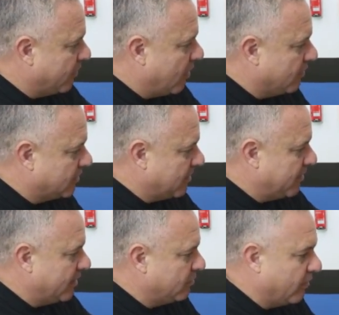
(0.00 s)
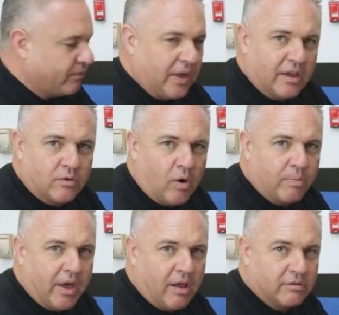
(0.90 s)
went onto some of these real thin door
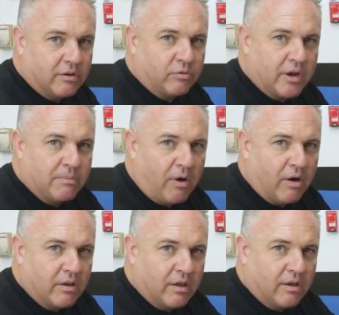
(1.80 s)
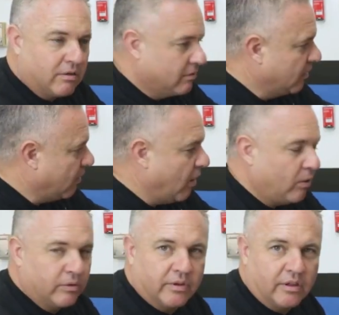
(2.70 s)
panels, that's where you burn the little
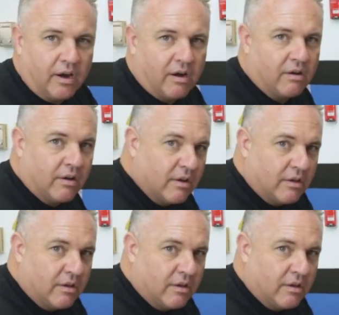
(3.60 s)
holes in there.